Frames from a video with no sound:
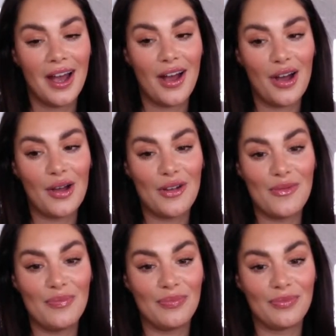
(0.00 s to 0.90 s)

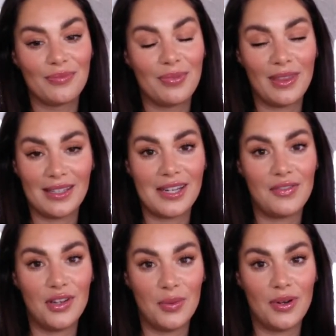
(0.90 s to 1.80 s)
But that's
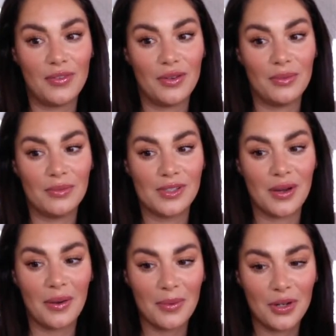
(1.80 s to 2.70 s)
definitely one of them. So
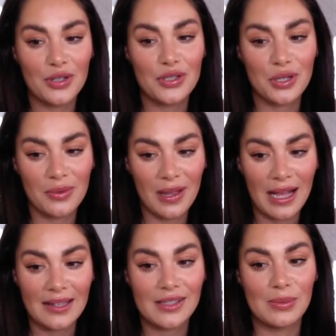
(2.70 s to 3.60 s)
I'm going to do
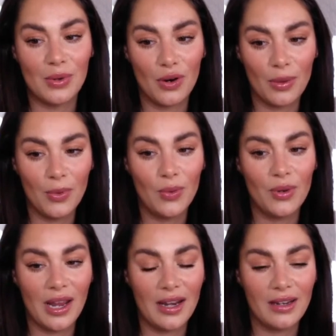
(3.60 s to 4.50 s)
that tomorrow
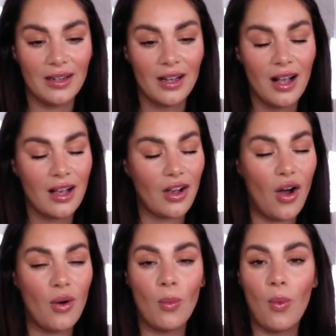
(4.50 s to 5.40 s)
morning.
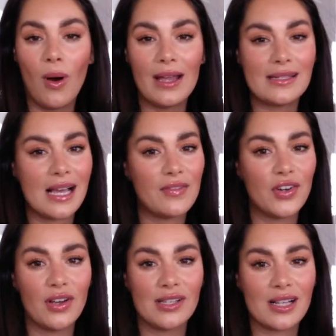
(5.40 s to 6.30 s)
Can't wait to have a
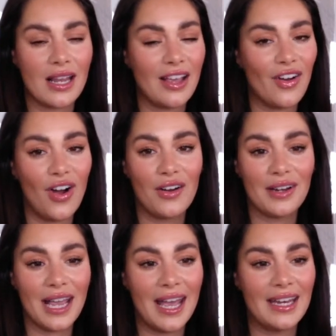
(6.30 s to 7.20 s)
nice clean car
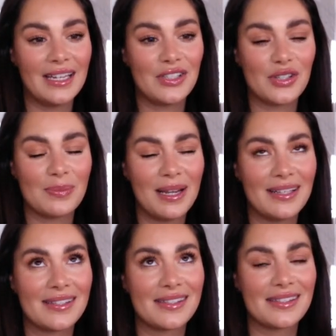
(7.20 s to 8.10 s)
again. It just
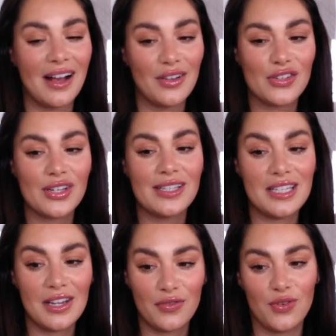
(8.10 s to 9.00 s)
makes such a
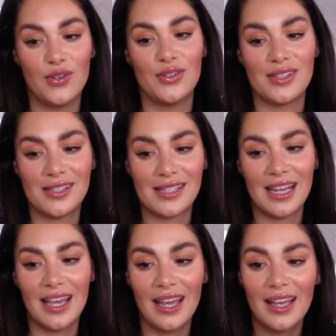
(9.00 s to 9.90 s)
difference, doesn't
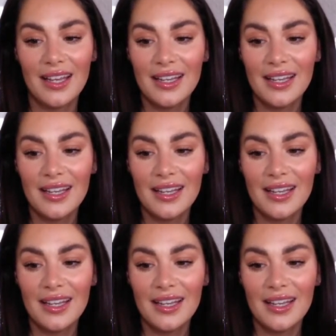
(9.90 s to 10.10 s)
it?